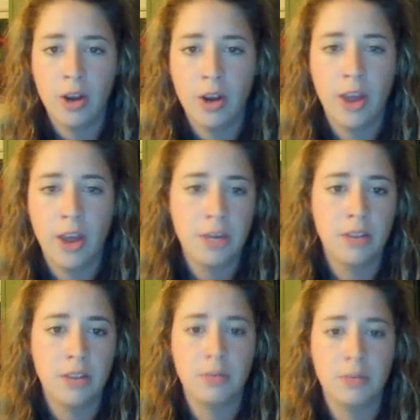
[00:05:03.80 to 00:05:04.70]
or how
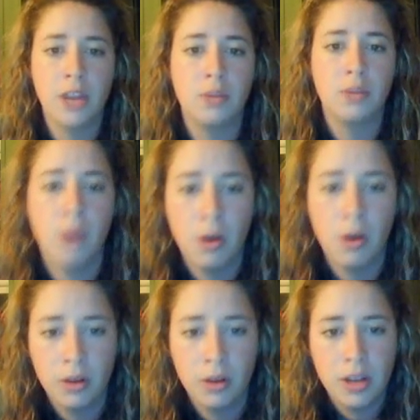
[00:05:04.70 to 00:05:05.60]
many of them got them
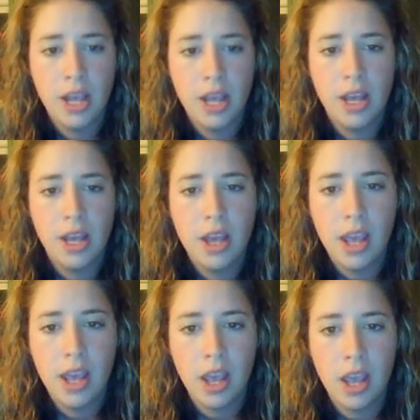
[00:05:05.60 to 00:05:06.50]
wrong.
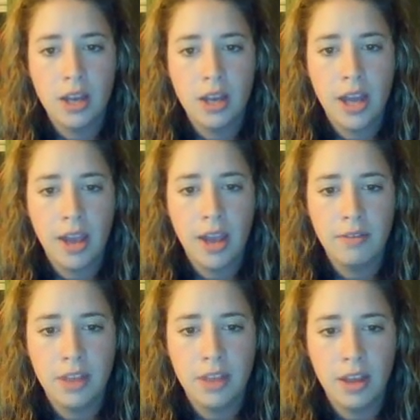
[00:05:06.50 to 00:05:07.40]
And I
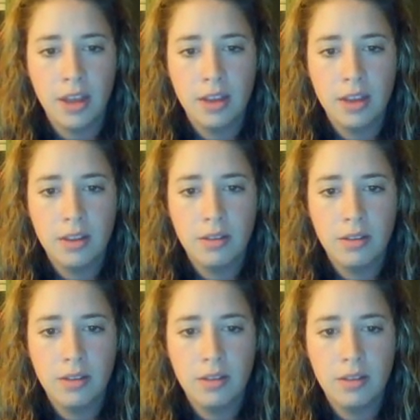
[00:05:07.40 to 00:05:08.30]
have the,
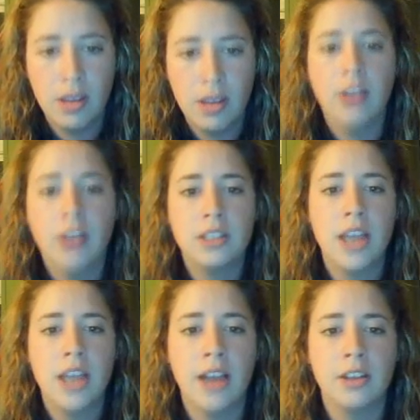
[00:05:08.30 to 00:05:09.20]
yeah, it's
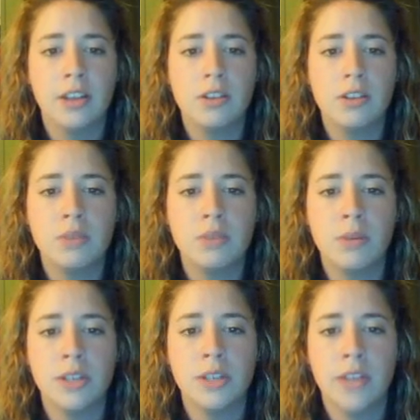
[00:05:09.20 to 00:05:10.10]
the iClicker is what
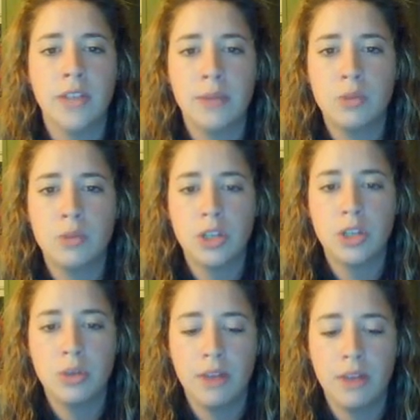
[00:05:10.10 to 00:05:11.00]
it was on the App Store
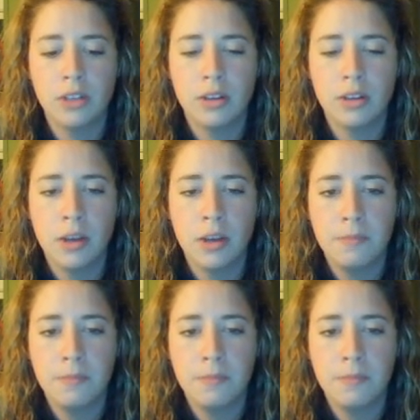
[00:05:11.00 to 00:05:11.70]
that you would have to look up.